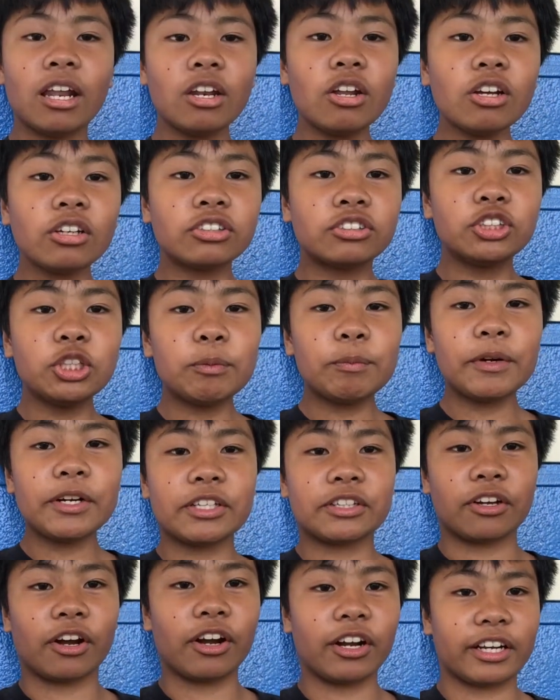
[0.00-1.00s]
I look
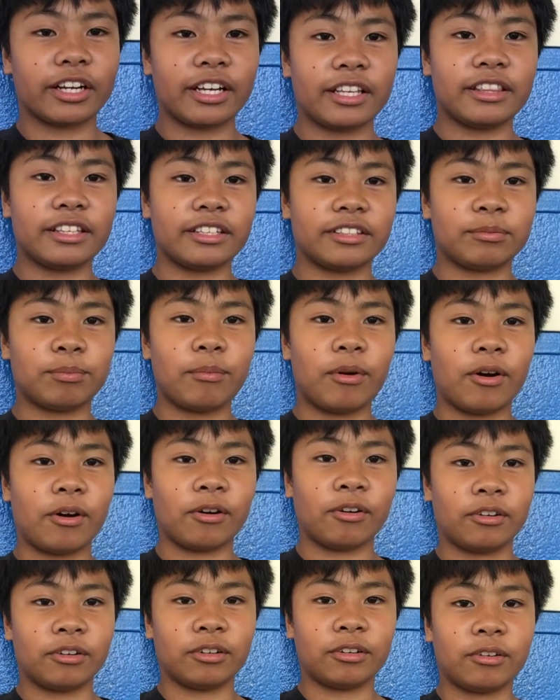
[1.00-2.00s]
super dark in this
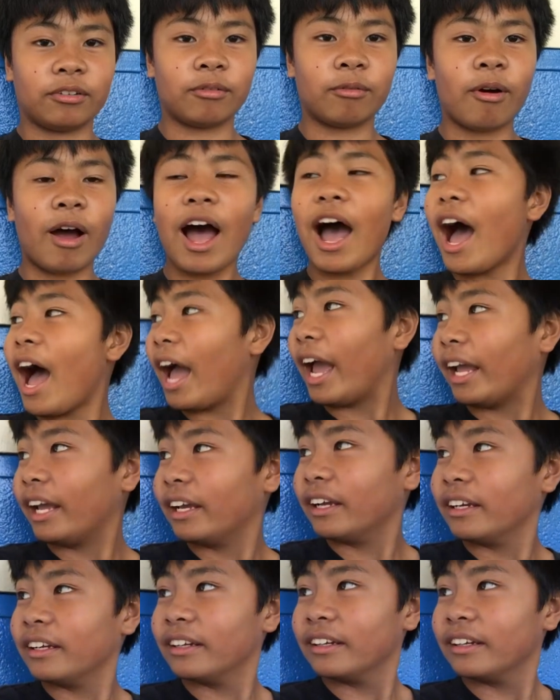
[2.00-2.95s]
mode. Why?